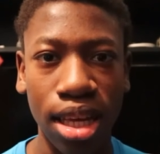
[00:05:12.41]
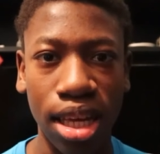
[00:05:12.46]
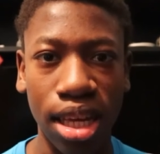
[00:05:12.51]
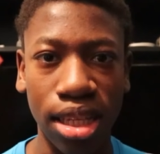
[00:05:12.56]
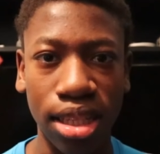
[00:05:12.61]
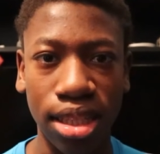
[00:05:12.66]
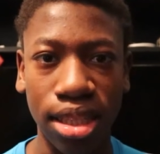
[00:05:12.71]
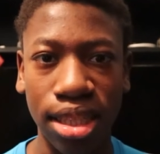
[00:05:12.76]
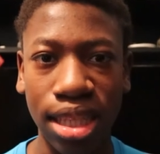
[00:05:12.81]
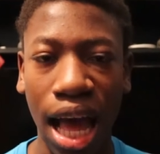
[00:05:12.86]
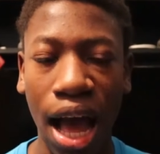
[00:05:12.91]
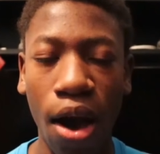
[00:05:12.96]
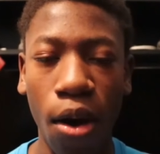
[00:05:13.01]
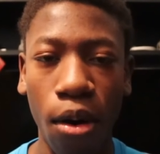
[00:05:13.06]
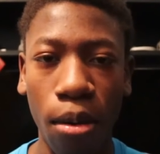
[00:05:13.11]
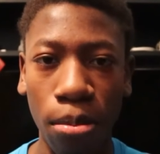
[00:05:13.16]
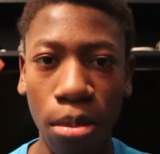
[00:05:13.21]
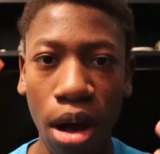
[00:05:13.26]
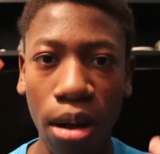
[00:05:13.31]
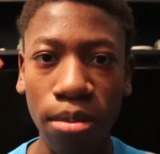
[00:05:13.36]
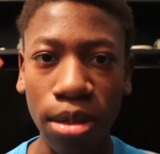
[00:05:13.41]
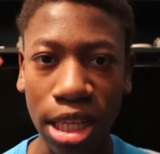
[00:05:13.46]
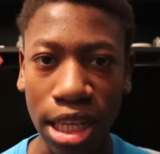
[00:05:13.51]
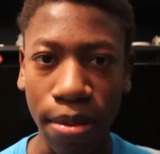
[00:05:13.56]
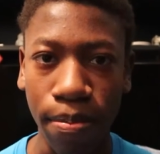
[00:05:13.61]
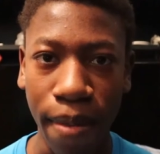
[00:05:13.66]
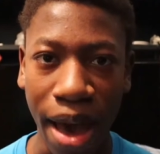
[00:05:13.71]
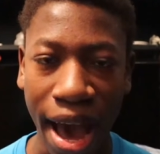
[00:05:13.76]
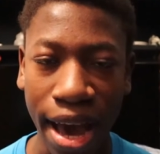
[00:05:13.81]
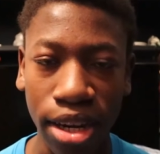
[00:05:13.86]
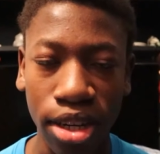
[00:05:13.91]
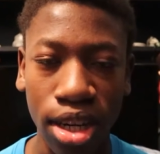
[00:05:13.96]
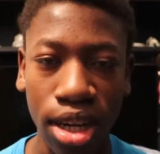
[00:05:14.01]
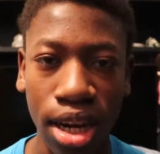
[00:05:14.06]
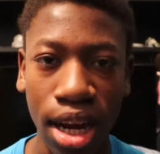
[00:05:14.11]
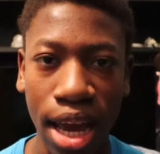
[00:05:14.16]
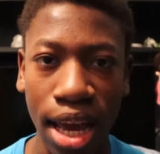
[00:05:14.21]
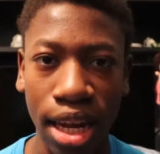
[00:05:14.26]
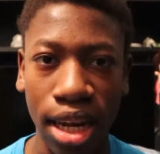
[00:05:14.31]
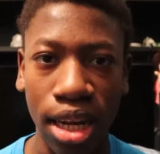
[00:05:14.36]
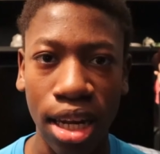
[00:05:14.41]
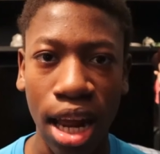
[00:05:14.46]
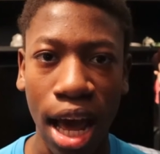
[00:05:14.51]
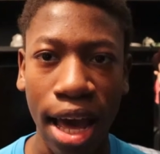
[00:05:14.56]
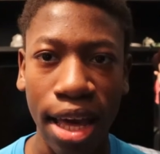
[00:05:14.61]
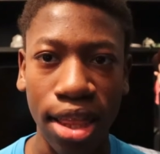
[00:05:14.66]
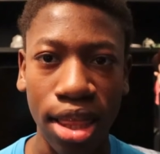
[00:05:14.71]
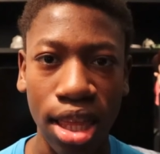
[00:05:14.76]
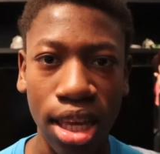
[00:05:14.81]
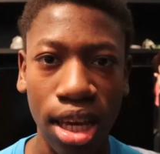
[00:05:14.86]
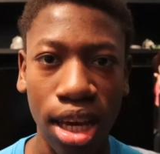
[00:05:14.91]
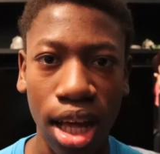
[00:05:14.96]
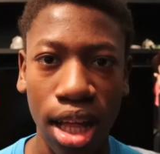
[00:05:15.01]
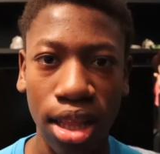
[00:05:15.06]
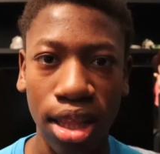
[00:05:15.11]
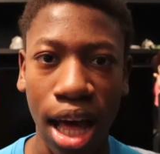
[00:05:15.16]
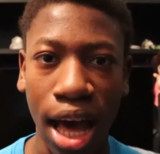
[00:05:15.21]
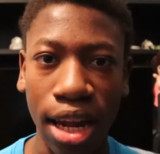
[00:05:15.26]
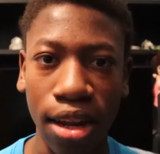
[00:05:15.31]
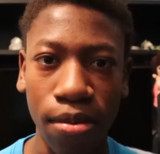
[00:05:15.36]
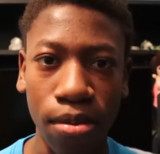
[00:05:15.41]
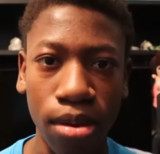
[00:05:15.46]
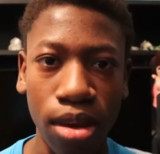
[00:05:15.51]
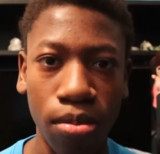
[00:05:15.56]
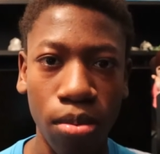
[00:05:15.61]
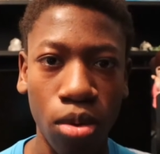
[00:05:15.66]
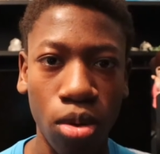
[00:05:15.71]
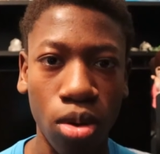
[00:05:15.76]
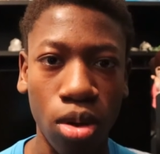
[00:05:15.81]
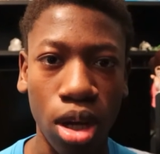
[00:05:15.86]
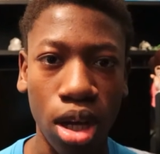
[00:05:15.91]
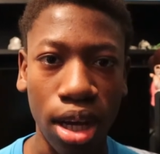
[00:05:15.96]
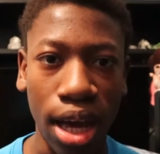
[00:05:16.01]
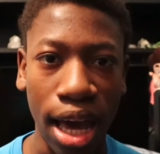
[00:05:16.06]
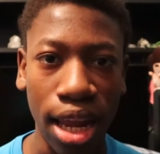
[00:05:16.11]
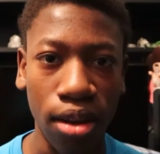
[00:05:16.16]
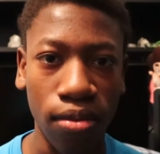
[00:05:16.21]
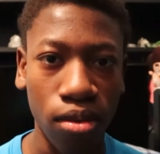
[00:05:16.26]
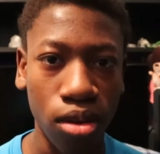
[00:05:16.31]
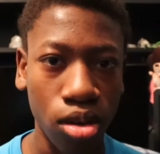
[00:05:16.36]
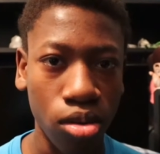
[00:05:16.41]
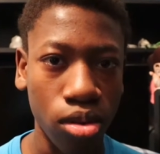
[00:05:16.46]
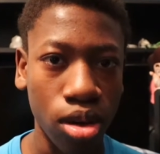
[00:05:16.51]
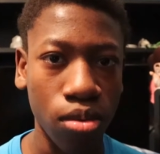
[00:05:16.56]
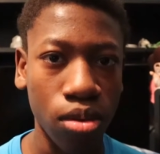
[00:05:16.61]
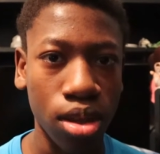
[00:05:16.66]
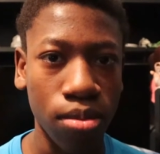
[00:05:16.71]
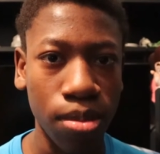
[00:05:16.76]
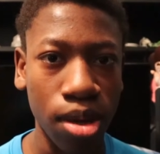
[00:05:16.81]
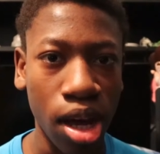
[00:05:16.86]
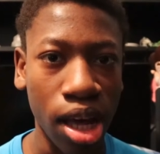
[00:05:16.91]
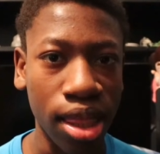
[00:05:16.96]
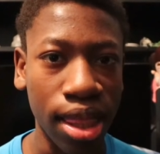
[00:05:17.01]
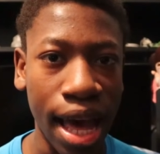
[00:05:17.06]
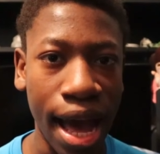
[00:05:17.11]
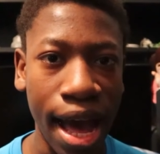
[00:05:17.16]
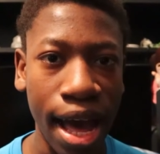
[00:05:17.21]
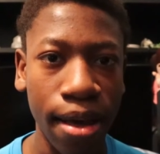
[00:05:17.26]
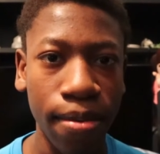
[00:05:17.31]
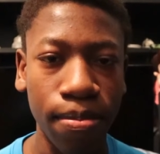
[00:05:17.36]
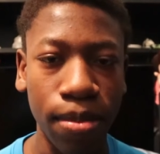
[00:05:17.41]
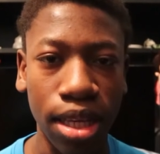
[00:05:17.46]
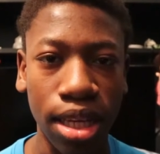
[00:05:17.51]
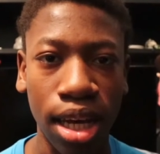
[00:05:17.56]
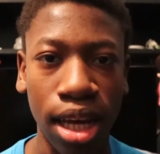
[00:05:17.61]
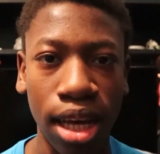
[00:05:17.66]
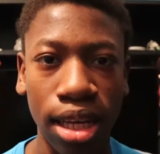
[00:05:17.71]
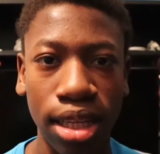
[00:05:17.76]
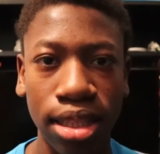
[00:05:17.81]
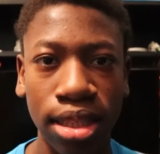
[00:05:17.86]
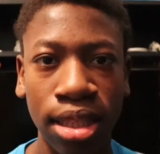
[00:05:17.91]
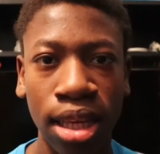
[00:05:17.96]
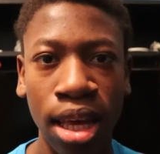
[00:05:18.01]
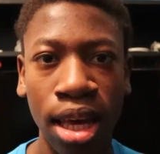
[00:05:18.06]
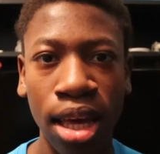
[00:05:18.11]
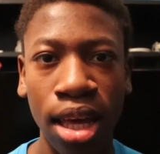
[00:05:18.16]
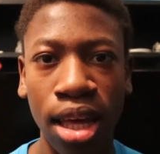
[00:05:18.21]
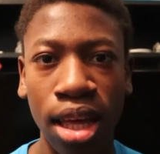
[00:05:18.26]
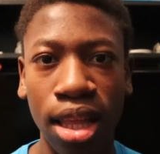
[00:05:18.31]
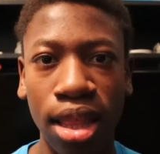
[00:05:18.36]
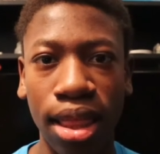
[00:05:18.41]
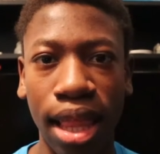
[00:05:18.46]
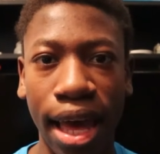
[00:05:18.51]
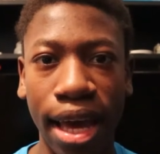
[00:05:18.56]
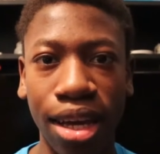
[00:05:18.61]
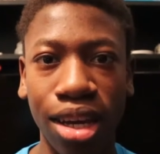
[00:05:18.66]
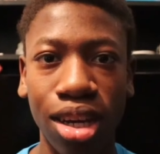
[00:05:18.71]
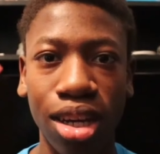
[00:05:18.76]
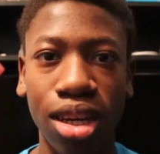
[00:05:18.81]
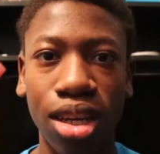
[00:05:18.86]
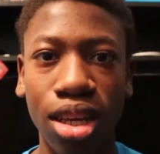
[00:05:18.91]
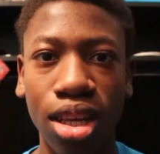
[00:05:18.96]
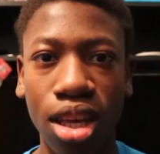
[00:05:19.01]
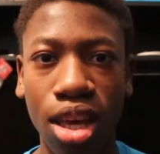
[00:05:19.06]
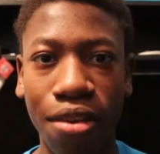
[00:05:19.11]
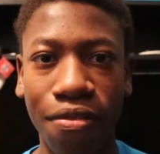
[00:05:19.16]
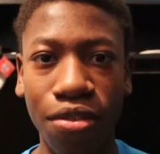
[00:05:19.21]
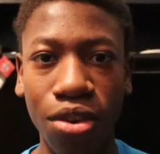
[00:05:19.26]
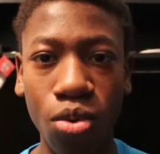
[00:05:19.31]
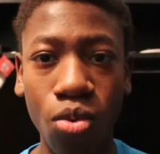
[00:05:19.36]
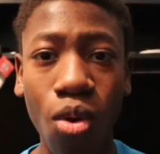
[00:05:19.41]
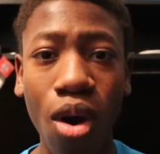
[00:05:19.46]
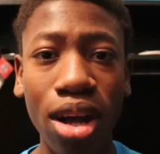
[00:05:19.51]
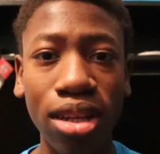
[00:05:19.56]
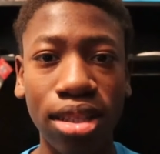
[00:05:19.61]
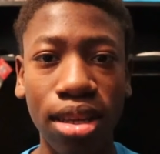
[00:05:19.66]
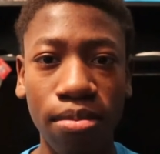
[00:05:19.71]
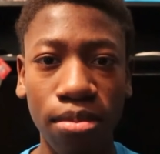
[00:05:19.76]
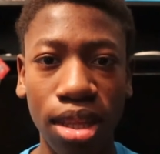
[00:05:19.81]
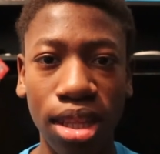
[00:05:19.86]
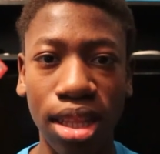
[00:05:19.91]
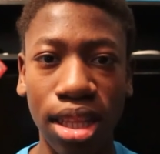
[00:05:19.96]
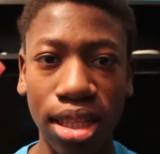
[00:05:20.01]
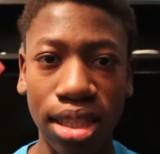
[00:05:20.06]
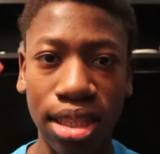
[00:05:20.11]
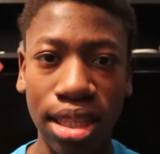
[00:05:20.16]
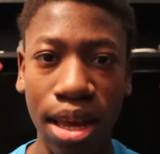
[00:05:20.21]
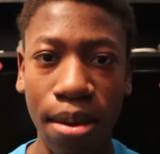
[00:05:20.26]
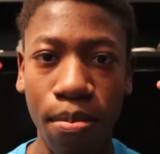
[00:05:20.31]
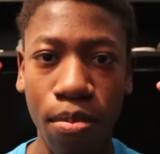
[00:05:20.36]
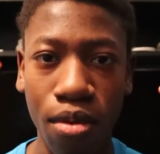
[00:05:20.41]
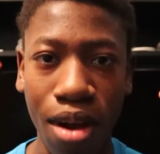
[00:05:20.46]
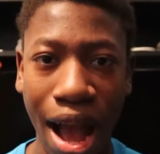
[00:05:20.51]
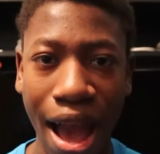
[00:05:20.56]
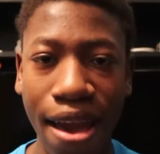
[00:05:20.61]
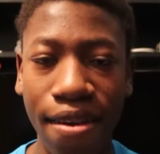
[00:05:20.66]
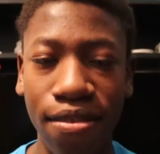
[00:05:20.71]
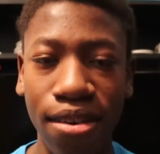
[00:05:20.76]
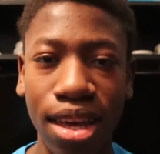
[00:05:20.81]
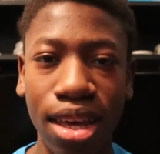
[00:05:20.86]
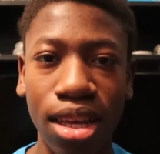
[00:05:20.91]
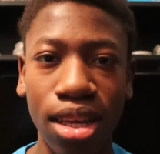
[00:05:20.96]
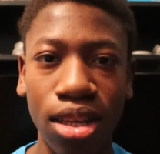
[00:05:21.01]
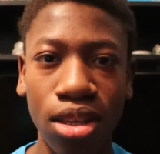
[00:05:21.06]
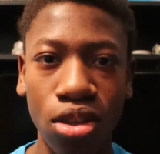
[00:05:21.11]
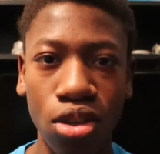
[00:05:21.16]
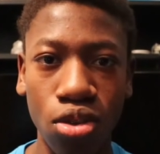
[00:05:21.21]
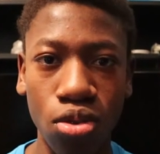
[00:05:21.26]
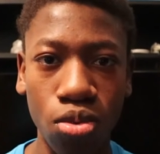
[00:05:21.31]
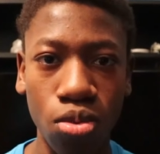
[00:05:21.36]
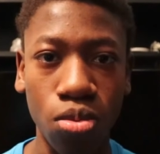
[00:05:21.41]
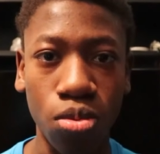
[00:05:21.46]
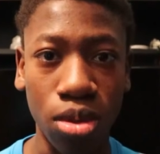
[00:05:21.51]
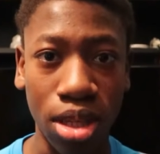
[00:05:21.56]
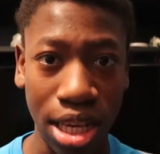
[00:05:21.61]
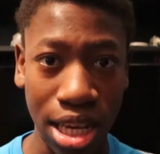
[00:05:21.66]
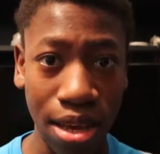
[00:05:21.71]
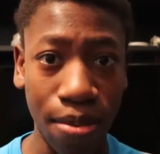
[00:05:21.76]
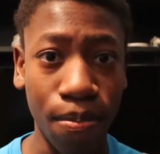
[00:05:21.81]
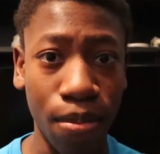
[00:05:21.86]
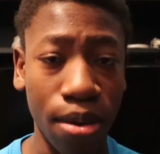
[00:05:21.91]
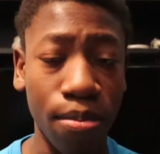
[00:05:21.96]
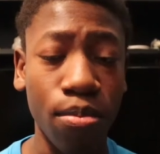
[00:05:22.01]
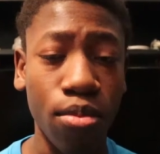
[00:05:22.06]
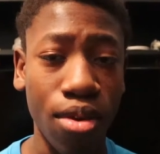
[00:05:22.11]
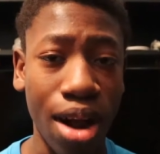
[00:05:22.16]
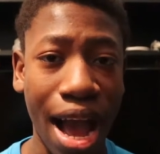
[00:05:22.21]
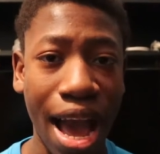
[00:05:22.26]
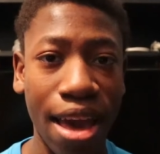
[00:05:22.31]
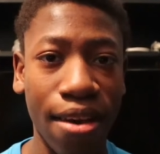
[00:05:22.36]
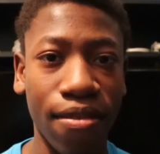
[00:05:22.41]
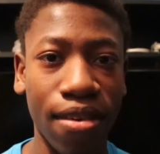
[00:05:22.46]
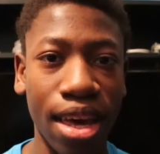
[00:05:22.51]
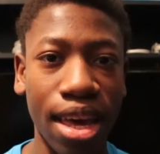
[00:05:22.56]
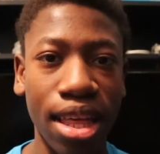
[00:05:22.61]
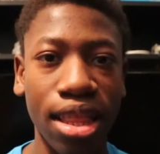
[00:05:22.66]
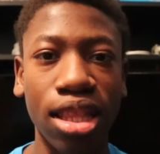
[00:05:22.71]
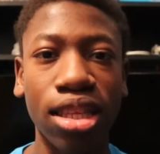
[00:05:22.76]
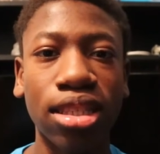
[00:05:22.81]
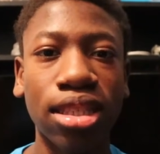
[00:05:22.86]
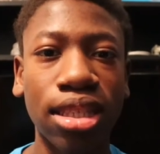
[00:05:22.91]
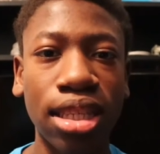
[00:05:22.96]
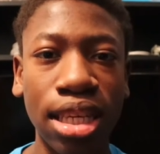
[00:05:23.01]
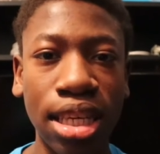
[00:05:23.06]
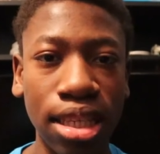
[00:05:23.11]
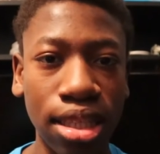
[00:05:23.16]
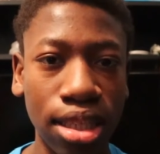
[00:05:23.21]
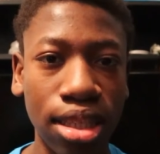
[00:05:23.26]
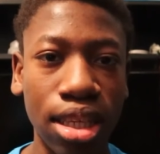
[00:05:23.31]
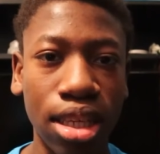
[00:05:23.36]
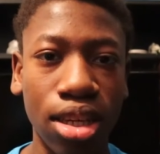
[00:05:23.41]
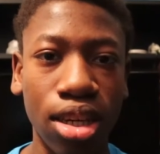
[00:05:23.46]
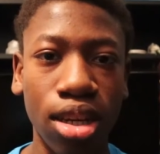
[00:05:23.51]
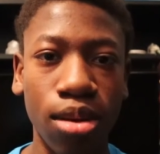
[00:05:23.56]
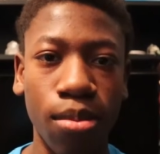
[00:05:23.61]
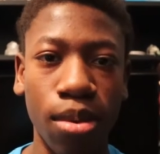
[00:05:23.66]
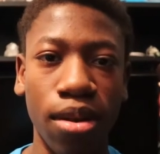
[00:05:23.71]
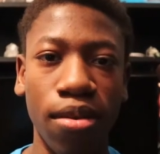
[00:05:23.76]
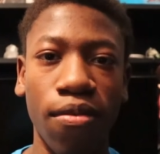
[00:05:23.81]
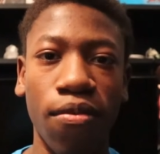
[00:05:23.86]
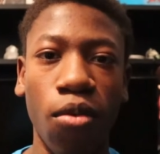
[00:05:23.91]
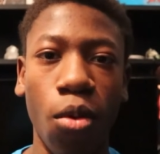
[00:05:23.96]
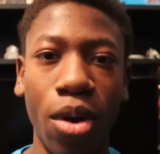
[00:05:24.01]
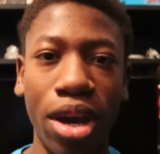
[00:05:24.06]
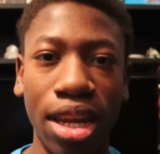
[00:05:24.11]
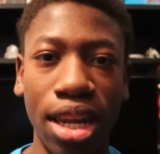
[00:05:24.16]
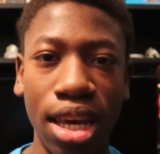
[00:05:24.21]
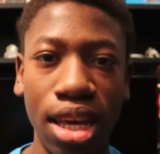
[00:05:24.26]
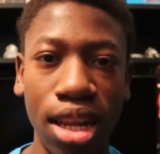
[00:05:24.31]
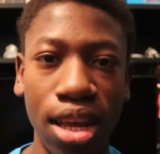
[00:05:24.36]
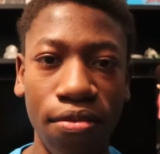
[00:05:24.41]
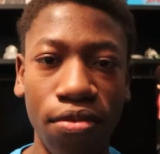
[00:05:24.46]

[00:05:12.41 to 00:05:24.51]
it's now a public matter, and I think a lot of people kind of agree with me on that because, like, if you want something to stay private, you keep it private, and this easily could have been avoided.